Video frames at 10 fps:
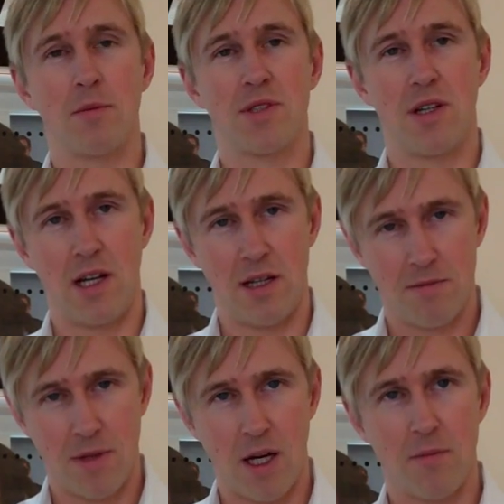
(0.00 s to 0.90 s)
Yeah, absolutely,
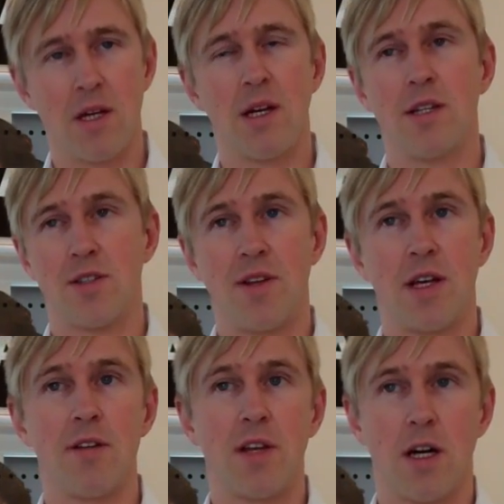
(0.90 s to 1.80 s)
yeah. So I
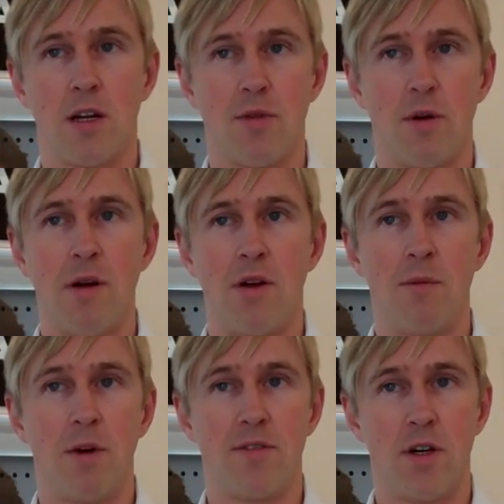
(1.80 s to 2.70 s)
think kind of
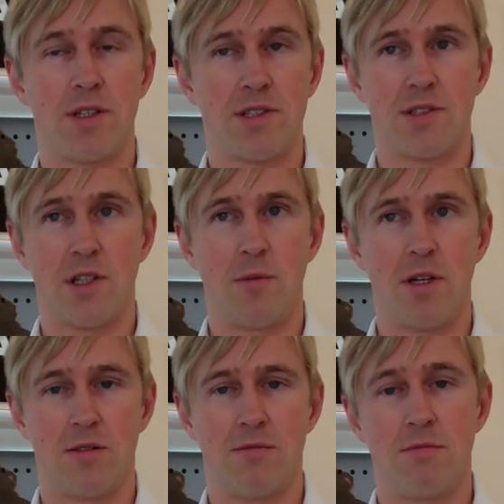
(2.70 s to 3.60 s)
primarily my focus is going to
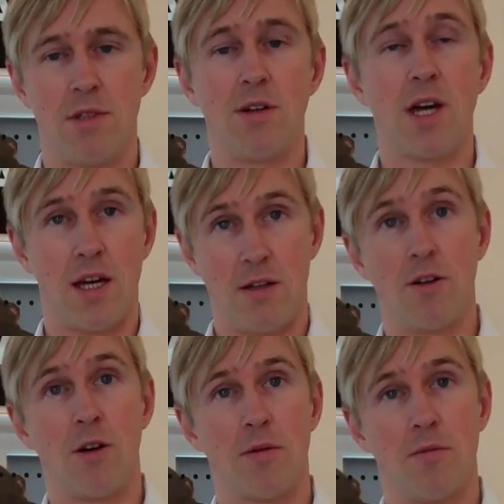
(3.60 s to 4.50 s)
be on UK and
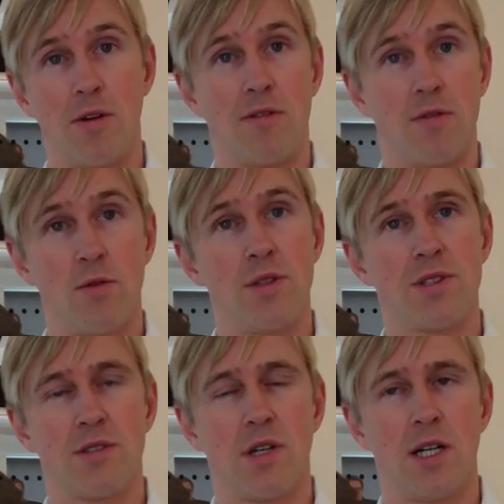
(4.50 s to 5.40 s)
Europe moving
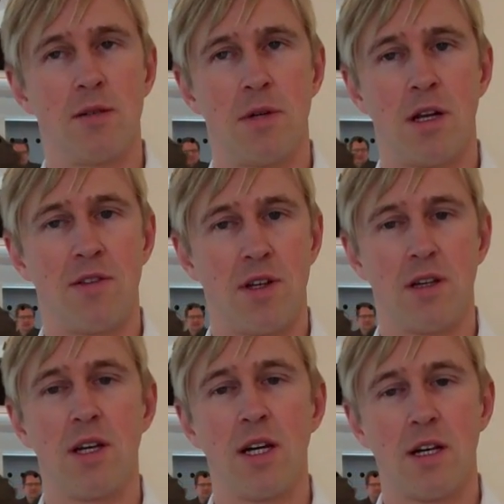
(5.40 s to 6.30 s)
forward. And I
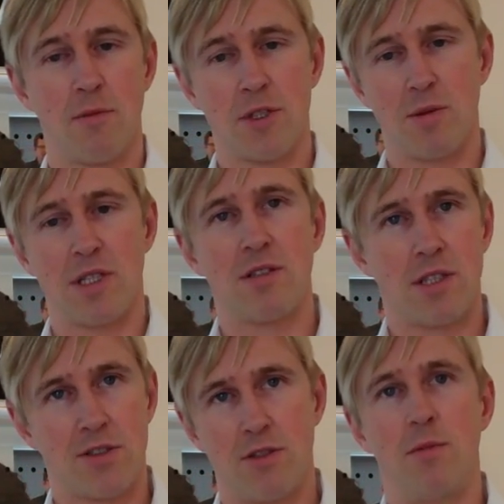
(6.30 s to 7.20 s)
think Possible has an
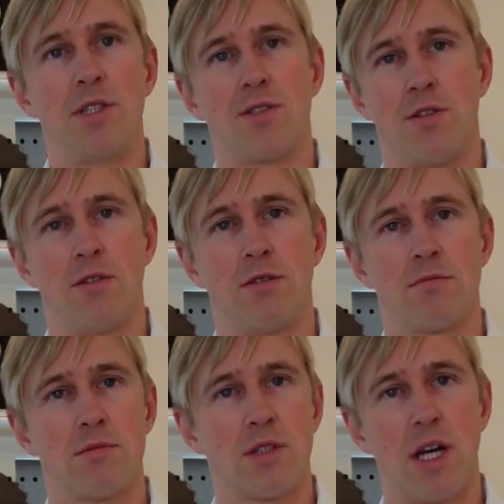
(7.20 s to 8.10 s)
extremely
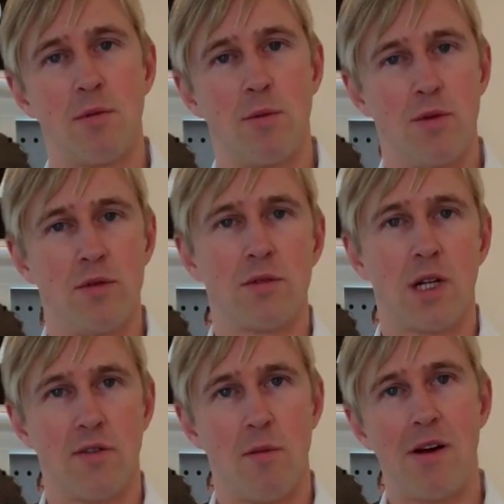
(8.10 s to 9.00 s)
strong, capable
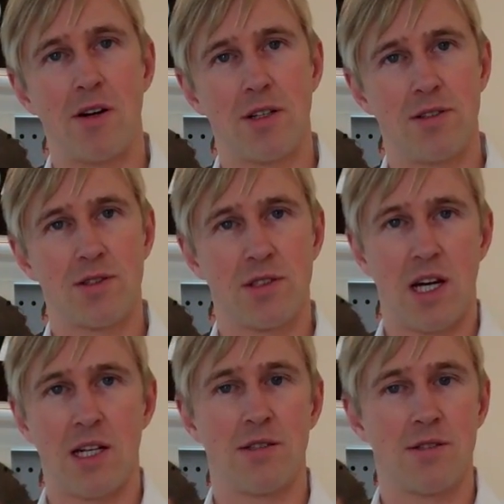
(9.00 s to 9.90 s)
kind of
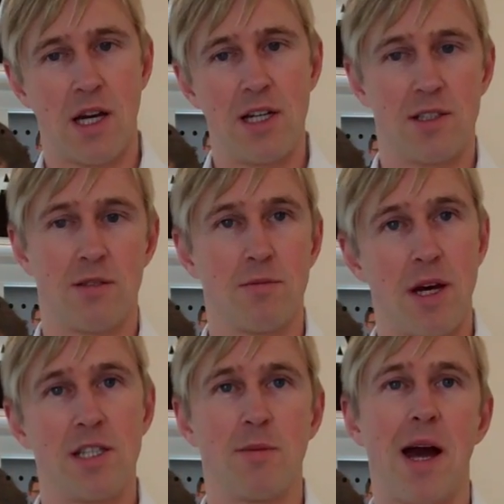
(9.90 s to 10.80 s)
Americas and Asia
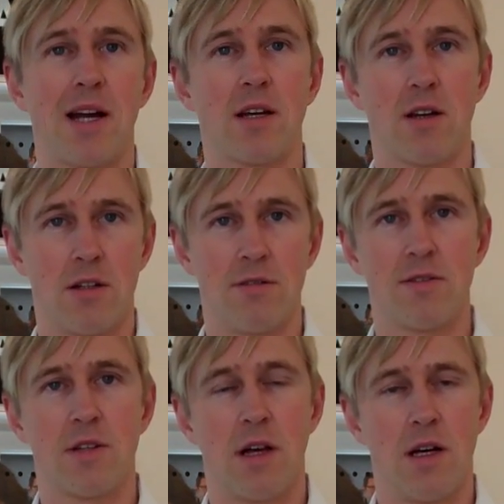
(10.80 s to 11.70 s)
Pac kind of,